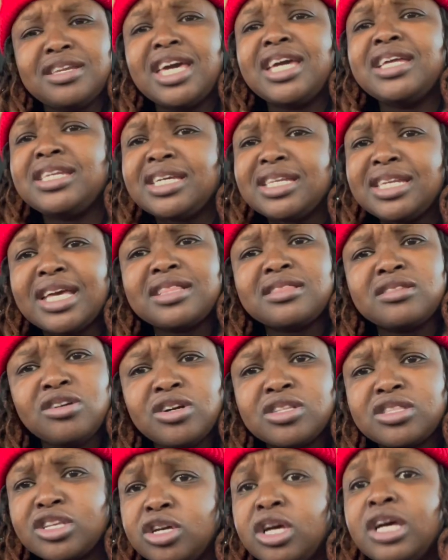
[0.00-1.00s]
They did they
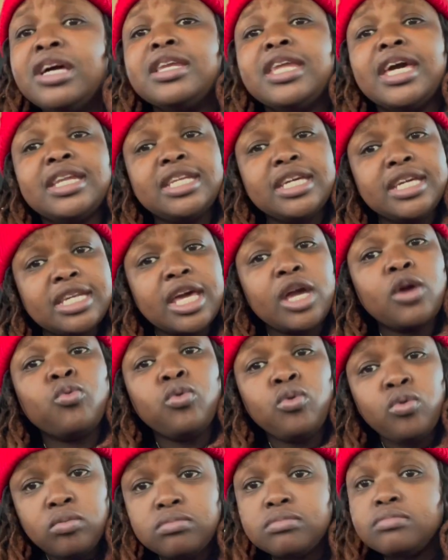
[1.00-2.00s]
thug, they did they
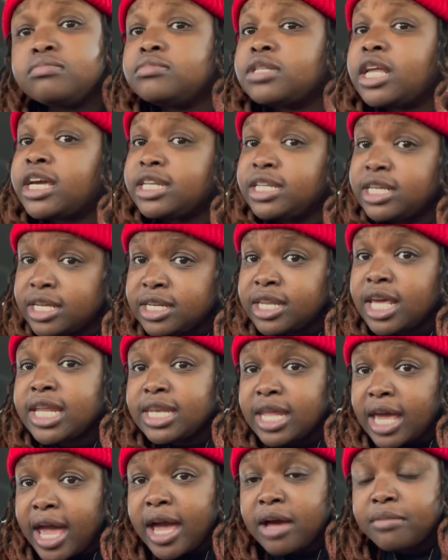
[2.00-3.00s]
whoop, they did they
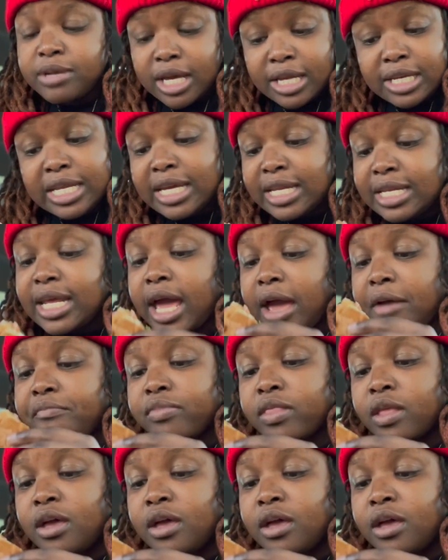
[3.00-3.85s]
dab, they did that.